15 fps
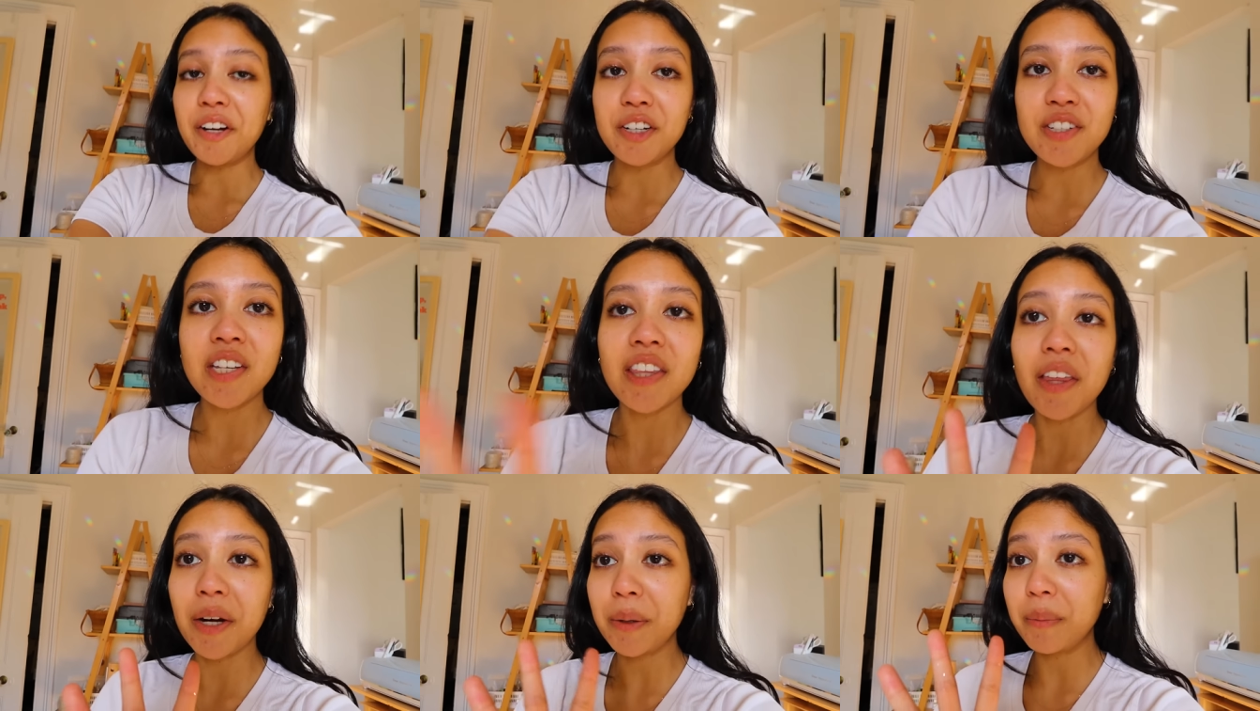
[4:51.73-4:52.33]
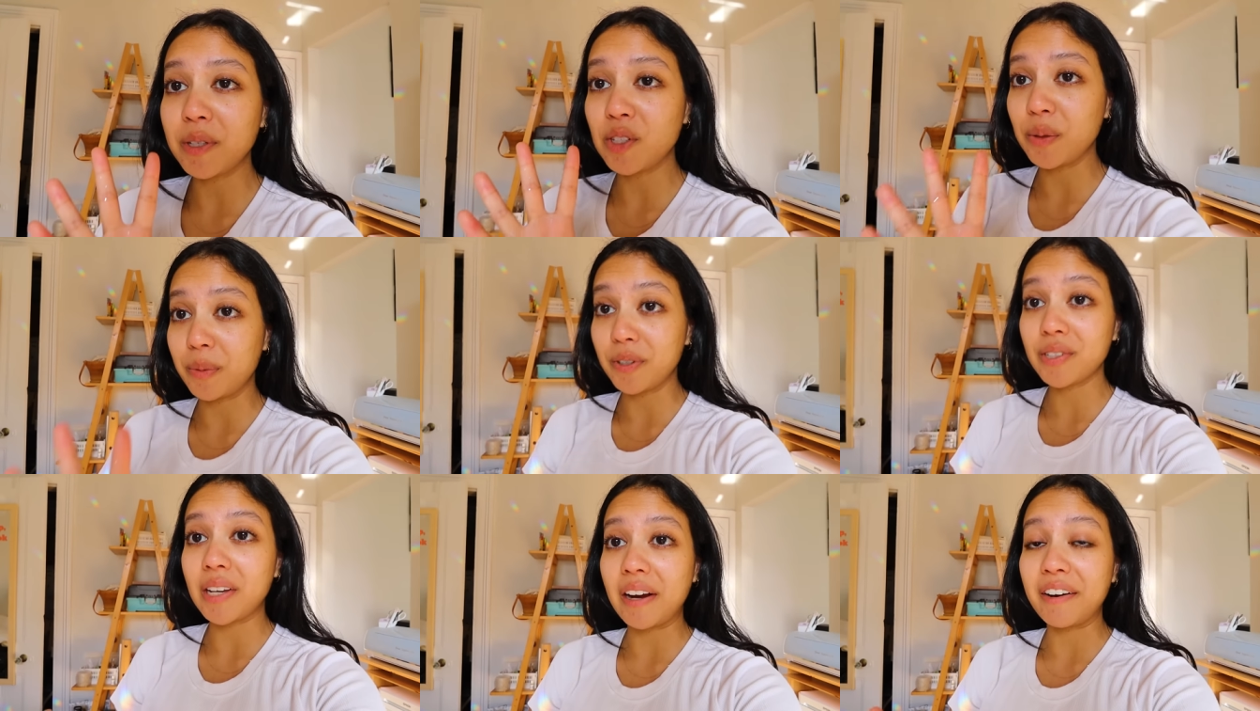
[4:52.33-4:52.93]
honestly thought it would be
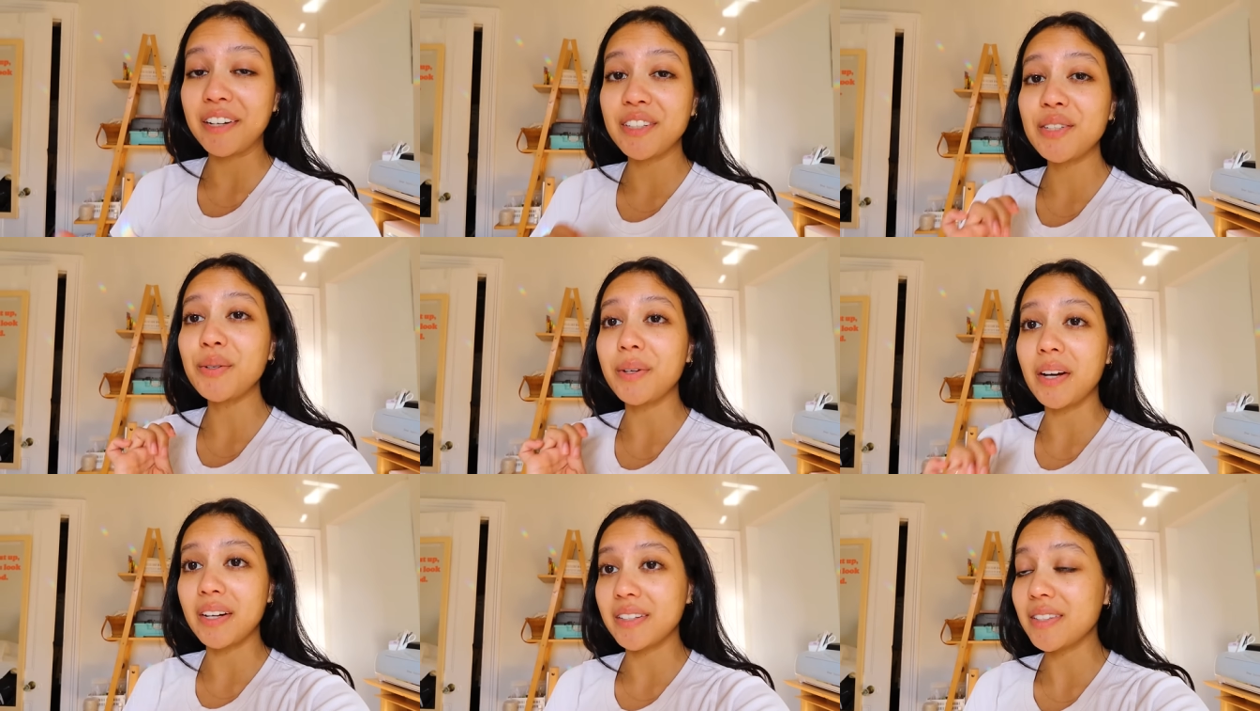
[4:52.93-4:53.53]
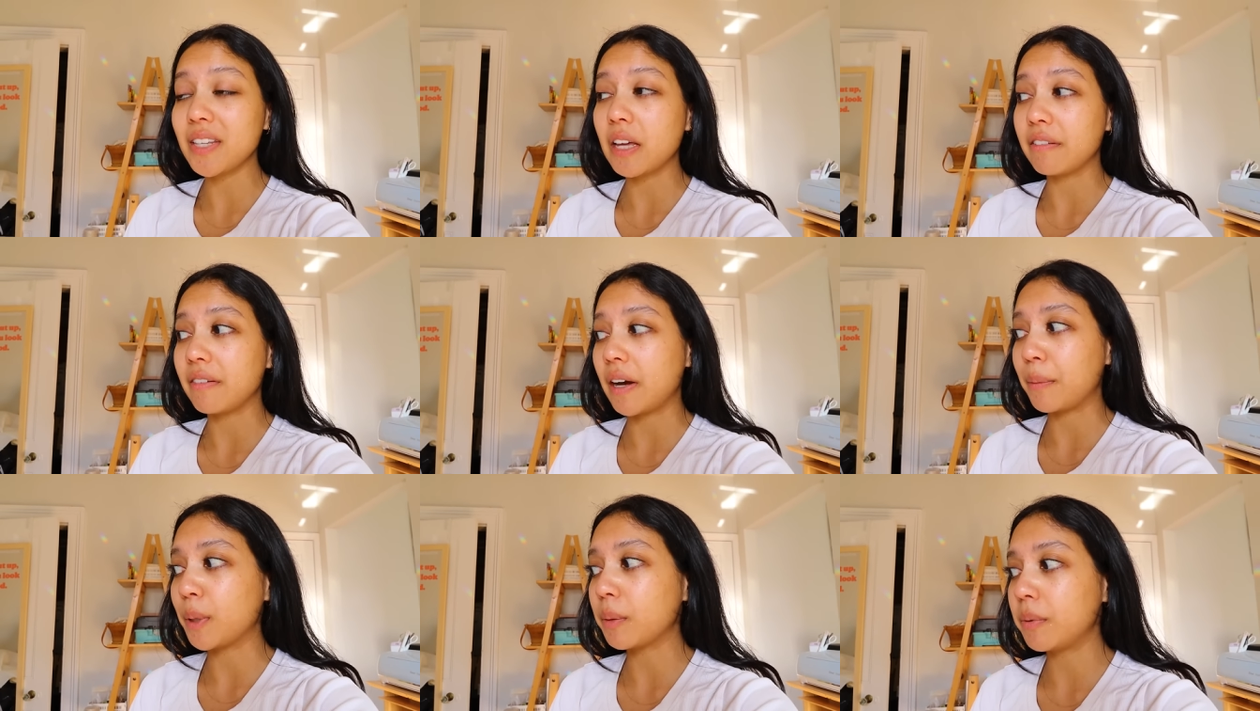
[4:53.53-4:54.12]
super scary to cut into that
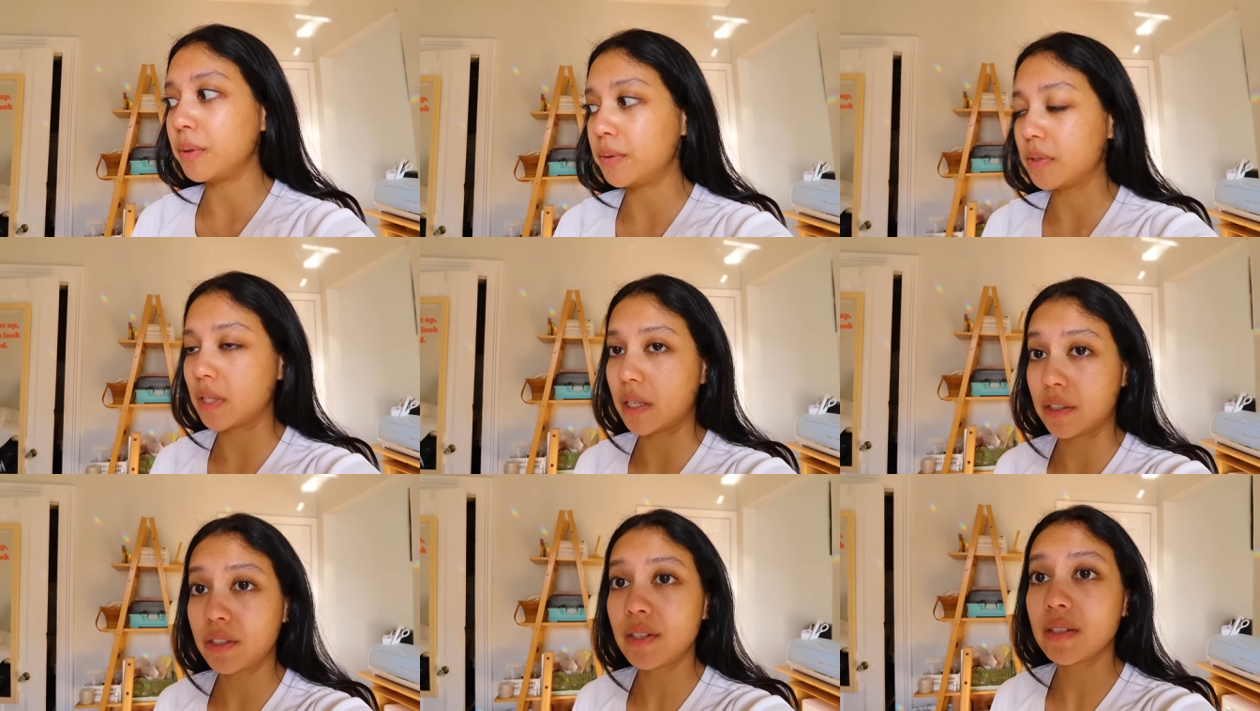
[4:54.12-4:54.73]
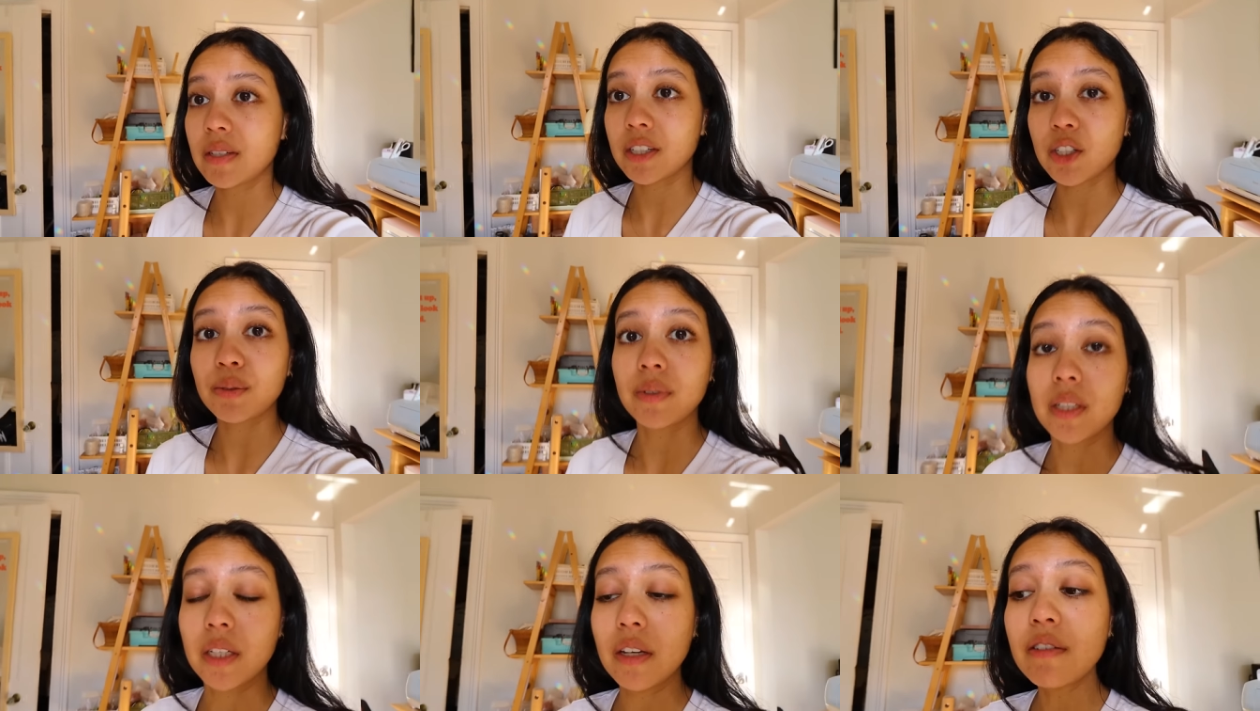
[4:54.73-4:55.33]
fabric, but it was actually such a
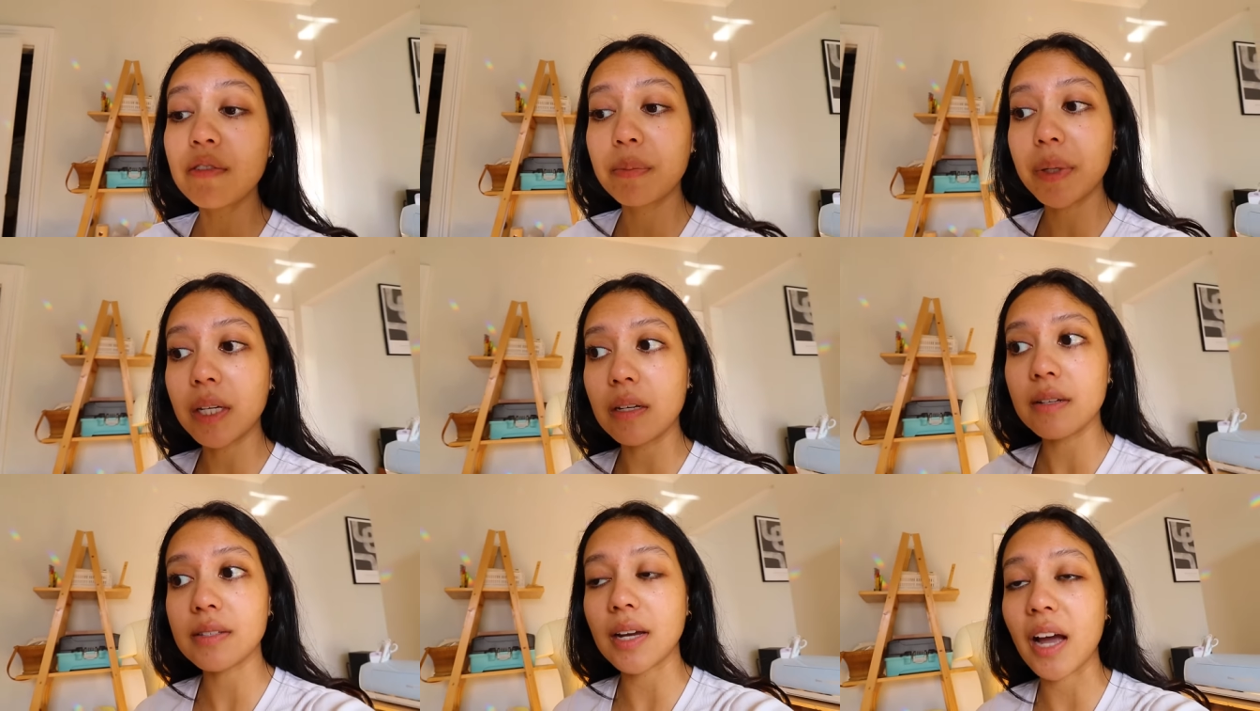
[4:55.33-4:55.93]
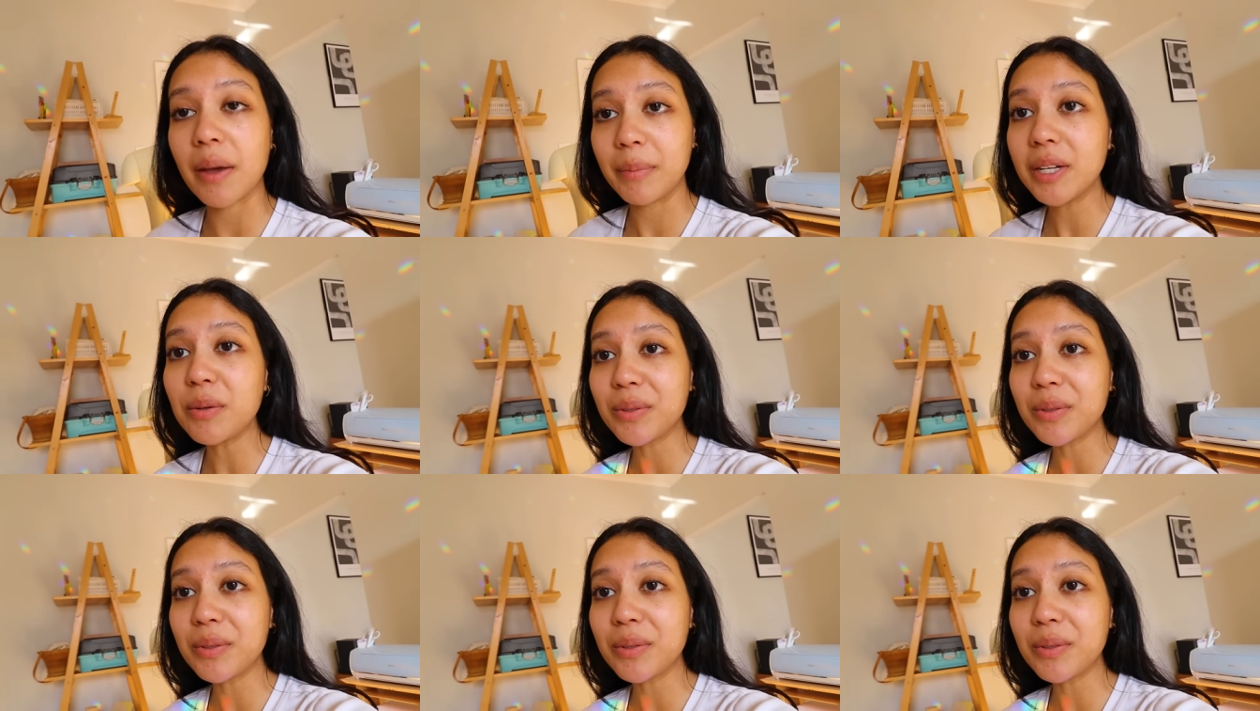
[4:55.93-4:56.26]
relief because I've been